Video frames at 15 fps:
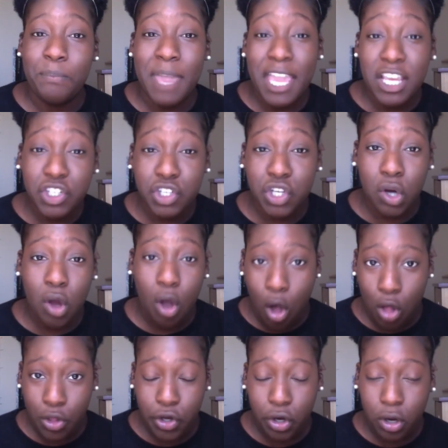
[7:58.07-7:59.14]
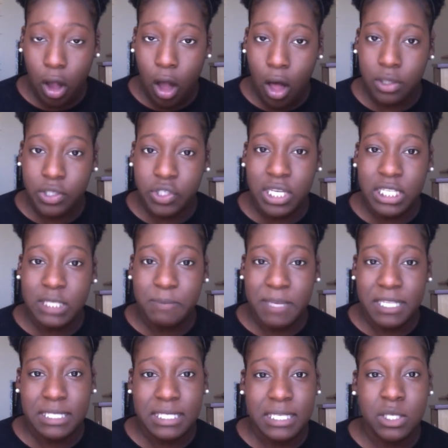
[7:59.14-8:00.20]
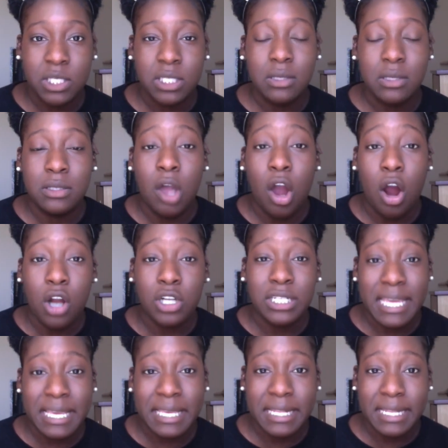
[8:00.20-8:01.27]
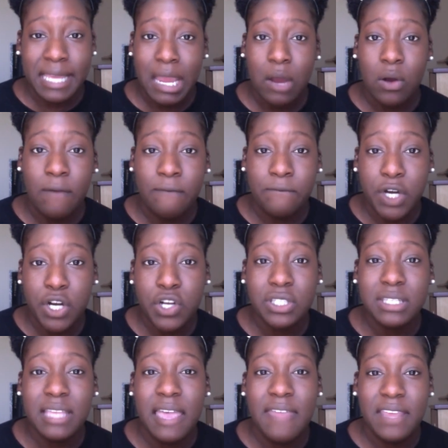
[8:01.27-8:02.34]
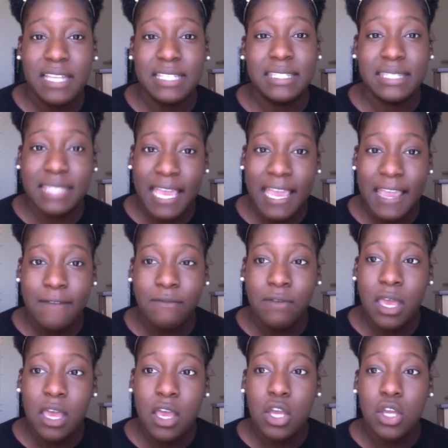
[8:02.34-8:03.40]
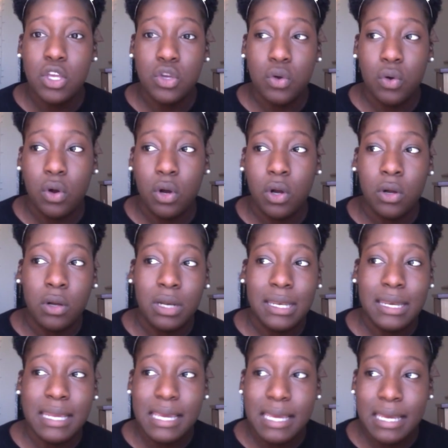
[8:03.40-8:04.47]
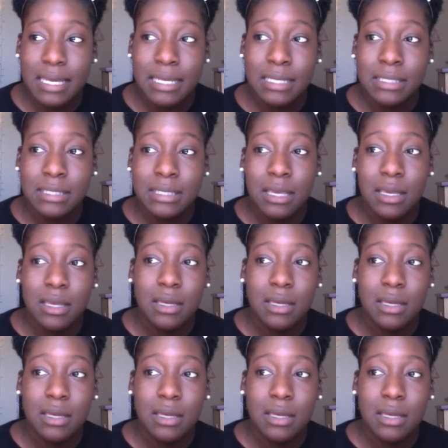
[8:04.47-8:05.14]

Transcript: Make sure all your college expenses are taken care of first, and then save your needs.